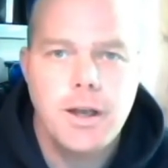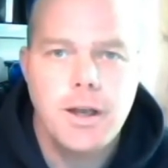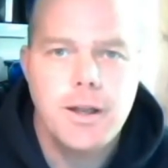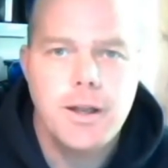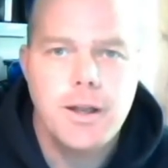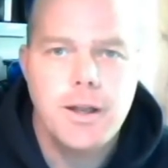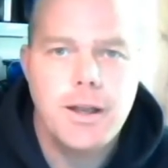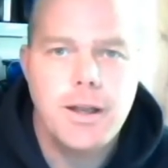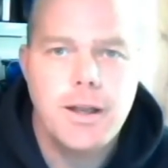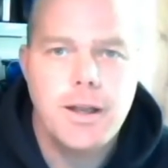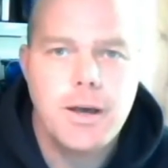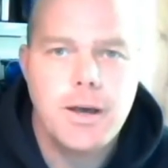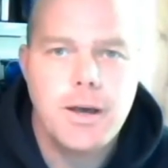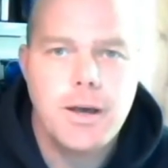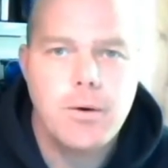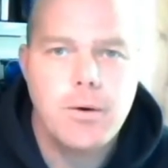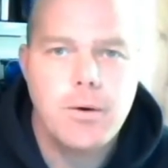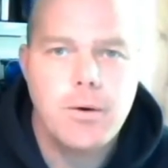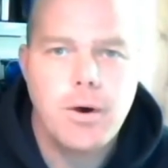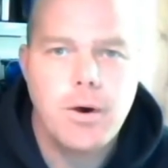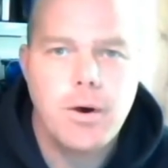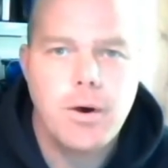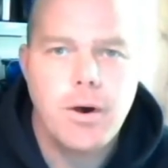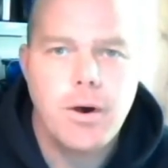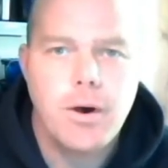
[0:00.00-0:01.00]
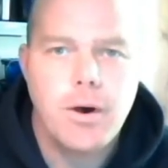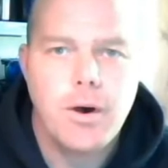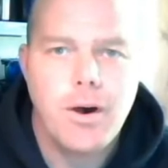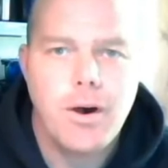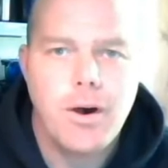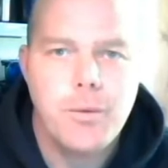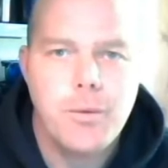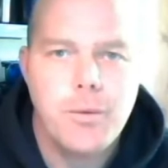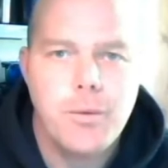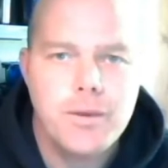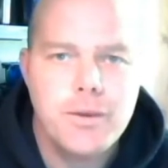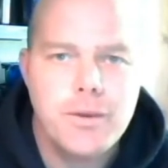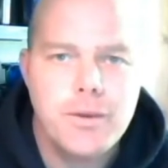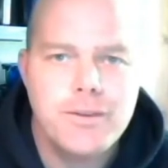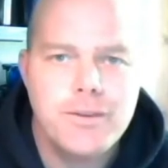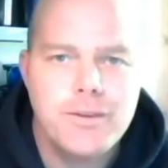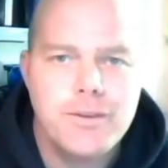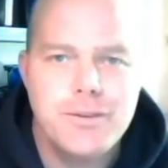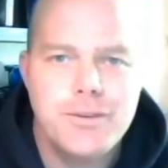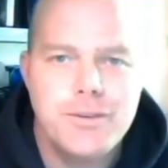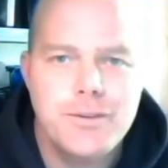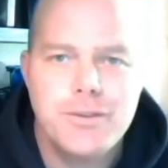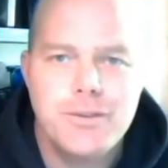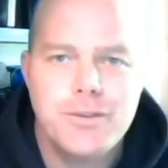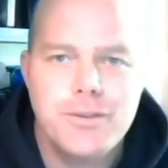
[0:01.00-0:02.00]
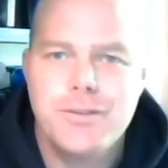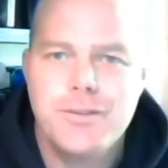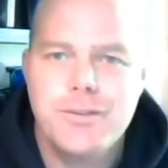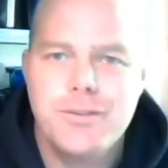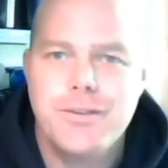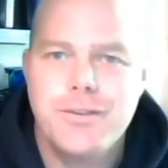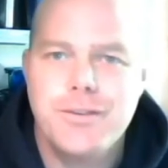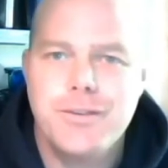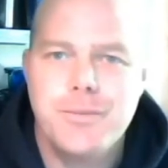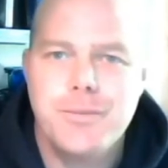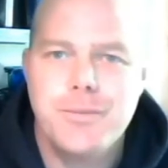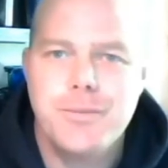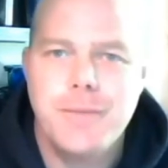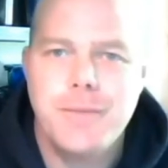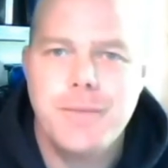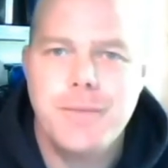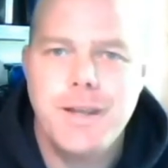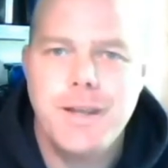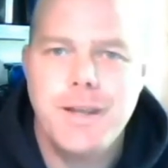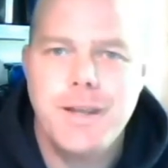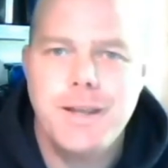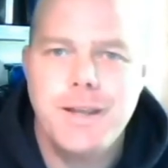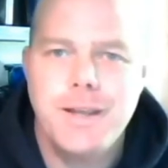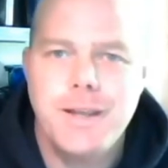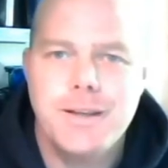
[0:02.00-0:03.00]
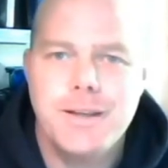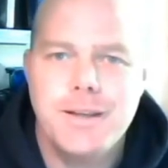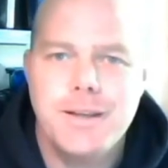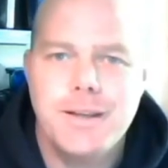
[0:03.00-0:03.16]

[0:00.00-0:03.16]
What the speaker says: Now, I wanted to just be